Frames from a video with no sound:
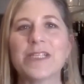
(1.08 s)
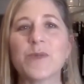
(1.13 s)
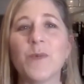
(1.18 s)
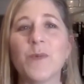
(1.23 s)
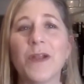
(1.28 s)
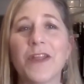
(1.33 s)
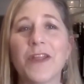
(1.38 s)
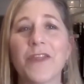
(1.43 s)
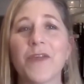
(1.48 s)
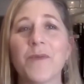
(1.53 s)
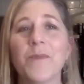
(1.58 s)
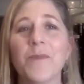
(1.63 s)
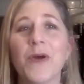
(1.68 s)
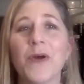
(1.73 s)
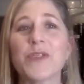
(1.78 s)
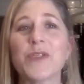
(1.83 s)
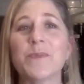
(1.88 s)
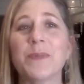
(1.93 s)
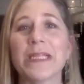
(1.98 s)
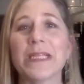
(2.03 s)
is one of the
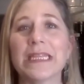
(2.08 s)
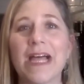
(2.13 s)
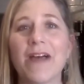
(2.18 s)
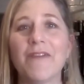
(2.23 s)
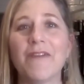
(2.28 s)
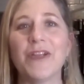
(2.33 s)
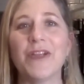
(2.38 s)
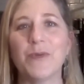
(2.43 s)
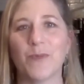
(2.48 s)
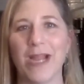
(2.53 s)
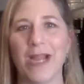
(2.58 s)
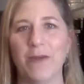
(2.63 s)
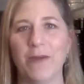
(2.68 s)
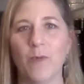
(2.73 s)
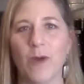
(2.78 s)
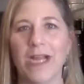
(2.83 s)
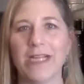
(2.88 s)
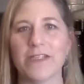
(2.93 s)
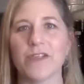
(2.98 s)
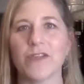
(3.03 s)
most beloved red
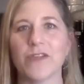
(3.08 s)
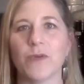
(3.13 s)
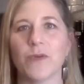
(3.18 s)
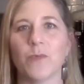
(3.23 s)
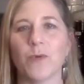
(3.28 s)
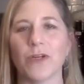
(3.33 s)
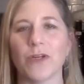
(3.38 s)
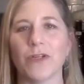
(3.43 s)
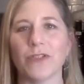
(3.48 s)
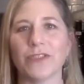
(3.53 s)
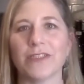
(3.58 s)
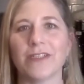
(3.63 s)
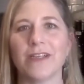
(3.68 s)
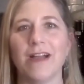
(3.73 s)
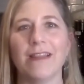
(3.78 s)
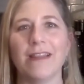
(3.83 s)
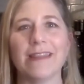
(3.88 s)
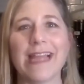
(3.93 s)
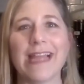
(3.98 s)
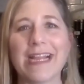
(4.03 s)
wines of the world.
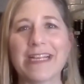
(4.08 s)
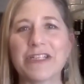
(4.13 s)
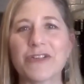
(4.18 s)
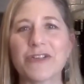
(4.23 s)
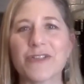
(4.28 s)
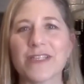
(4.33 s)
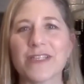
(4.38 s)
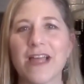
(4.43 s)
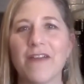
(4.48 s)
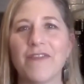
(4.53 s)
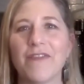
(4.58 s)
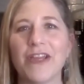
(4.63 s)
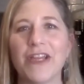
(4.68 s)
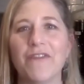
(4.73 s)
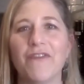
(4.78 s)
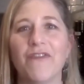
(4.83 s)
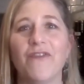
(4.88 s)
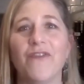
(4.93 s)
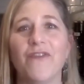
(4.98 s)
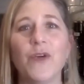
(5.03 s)
Collectors love
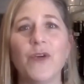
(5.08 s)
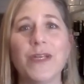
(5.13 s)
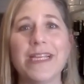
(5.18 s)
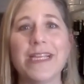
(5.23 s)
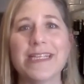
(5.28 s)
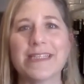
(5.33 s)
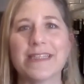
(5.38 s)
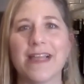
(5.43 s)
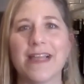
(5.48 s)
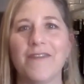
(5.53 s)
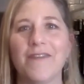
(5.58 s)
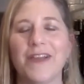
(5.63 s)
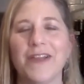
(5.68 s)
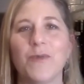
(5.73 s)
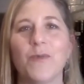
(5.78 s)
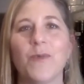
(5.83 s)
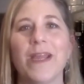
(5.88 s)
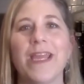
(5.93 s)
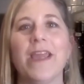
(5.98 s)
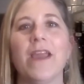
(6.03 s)
it, foodies love
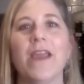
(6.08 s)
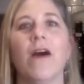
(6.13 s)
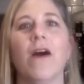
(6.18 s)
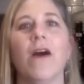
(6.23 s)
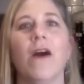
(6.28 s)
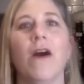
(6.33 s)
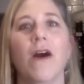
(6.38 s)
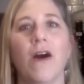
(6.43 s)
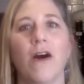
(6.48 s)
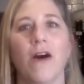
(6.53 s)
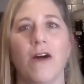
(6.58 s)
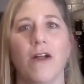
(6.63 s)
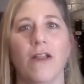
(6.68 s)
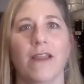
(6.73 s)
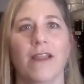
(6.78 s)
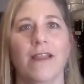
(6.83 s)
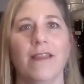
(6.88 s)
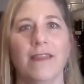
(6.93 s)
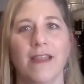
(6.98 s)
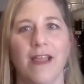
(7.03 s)
it, we
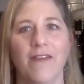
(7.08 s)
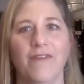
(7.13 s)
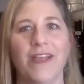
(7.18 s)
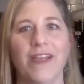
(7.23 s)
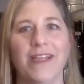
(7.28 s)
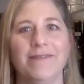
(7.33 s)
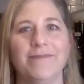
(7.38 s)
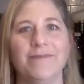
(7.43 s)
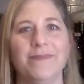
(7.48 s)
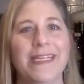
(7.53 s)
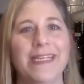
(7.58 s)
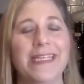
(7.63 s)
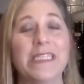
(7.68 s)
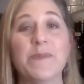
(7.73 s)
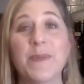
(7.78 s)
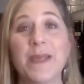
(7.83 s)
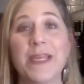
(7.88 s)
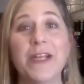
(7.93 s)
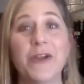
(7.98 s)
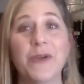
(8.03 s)
all love it. It's
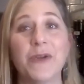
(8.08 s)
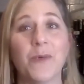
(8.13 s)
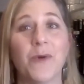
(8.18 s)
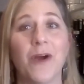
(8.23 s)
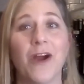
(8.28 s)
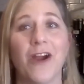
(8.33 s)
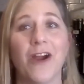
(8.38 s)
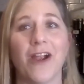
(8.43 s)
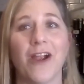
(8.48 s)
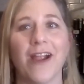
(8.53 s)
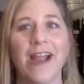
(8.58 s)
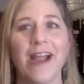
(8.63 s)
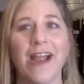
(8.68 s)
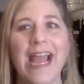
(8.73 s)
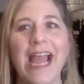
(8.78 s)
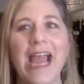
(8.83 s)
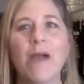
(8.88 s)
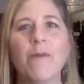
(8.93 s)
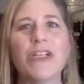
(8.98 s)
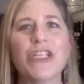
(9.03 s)
Pinot Noir,
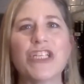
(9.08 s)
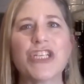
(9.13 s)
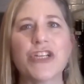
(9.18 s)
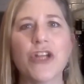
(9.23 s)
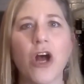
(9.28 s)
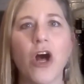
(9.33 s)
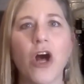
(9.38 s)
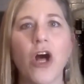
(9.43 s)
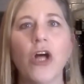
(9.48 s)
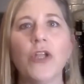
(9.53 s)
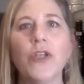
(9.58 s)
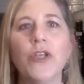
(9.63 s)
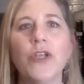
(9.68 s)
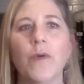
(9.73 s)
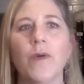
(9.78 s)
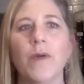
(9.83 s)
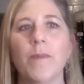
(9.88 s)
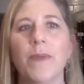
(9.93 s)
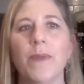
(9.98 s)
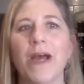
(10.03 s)
and we should all
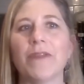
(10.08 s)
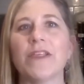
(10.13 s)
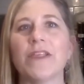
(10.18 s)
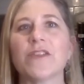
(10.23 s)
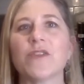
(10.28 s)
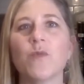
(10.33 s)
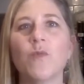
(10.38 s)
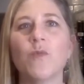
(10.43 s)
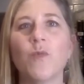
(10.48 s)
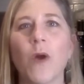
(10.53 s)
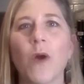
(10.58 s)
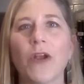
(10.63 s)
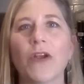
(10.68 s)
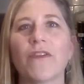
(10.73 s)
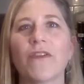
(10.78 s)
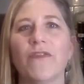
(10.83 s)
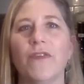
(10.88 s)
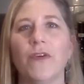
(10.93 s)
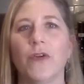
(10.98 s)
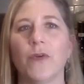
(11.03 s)
know about this
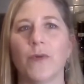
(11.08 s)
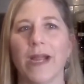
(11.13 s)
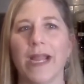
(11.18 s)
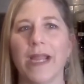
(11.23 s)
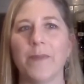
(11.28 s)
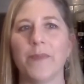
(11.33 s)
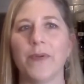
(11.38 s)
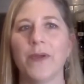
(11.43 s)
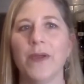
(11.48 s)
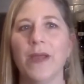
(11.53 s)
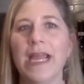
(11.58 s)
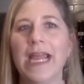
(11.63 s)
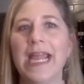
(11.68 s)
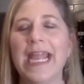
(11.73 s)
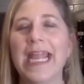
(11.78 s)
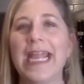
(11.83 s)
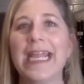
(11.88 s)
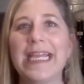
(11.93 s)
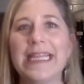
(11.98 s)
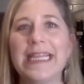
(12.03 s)
wonderful grape.
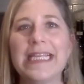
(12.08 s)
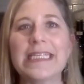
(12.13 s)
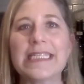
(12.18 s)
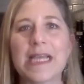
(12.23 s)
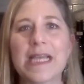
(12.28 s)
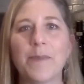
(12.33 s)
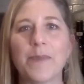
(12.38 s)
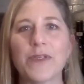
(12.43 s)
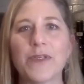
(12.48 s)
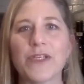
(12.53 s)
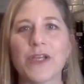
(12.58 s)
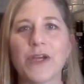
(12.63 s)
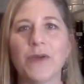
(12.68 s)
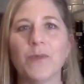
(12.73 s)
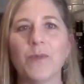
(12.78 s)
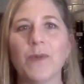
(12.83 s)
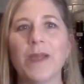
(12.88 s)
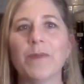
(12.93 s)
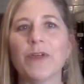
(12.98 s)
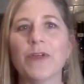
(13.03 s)
In this
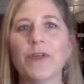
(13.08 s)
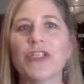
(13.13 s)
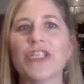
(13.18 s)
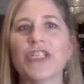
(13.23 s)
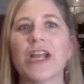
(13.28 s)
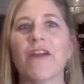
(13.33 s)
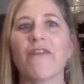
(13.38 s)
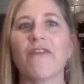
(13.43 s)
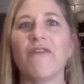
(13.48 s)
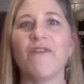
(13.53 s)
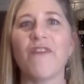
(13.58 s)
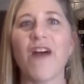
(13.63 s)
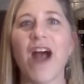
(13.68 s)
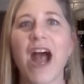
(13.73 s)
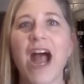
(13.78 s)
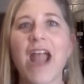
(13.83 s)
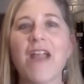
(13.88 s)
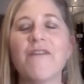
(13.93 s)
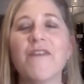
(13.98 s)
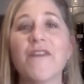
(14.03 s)
episode, we will share
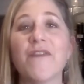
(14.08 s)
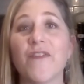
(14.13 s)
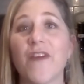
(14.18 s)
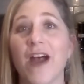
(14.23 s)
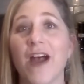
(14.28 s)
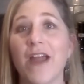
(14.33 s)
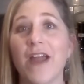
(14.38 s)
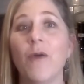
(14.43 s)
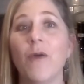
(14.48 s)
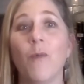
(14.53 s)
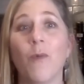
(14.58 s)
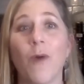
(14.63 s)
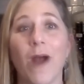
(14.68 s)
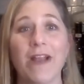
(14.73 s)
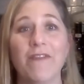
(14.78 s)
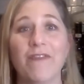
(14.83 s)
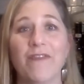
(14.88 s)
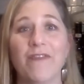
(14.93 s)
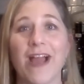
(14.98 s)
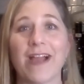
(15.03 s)
five fun
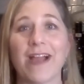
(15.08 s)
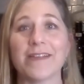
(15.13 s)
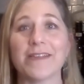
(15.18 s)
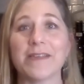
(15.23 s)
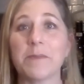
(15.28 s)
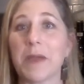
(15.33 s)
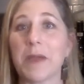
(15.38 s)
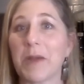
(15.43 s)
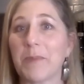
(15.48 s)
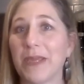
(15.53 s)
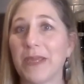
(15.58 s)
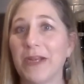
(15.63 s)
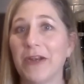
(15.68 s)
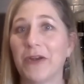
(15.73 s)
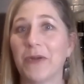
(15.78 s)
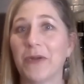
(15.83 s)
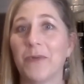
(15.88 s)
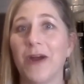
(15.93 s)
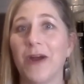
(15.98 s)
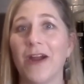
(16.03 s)
wine facts about
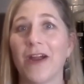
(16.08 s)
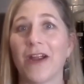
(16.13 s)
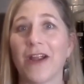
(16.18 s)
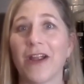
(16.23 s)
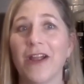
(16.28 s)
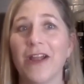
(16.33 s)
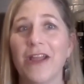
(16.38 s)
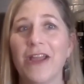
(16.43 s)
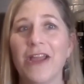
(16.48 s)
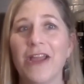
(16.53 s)
Pinot Noir.